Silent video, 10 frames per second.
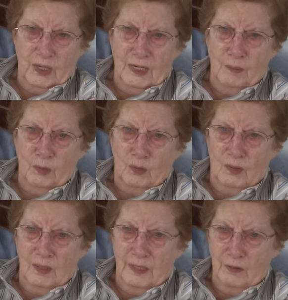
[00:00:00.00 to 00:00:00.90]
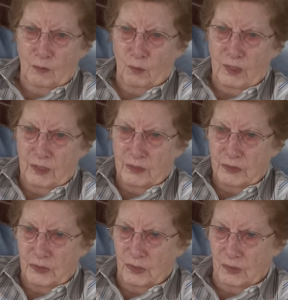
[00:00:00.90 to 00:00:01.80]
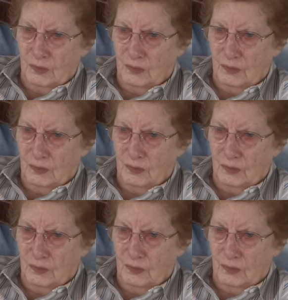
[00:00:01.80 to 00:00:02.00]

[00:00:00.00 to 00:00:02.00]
neighbor clean her windows.